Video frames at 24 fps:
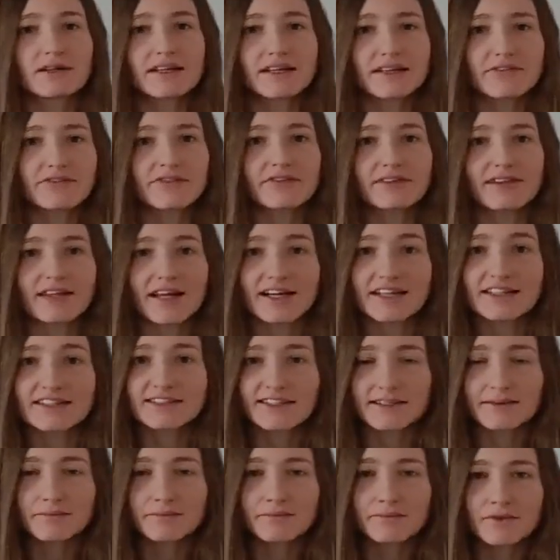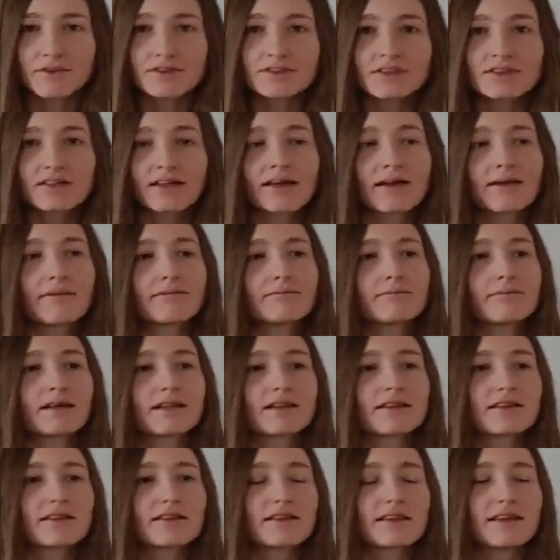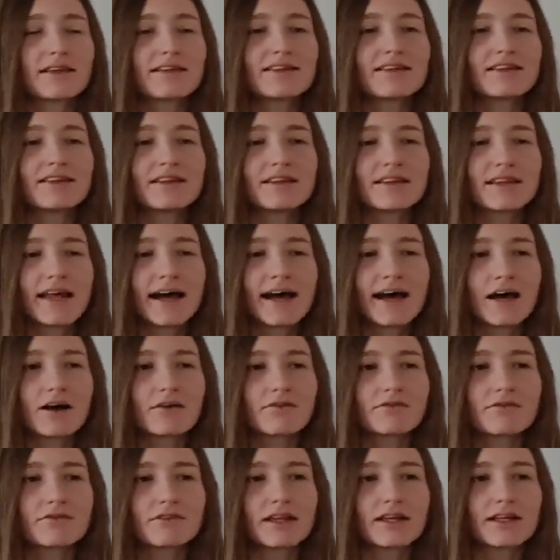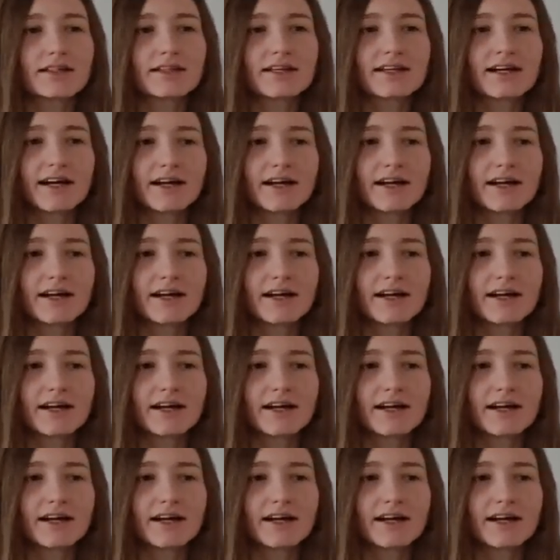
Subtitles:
they would give nice input, but they didn't have that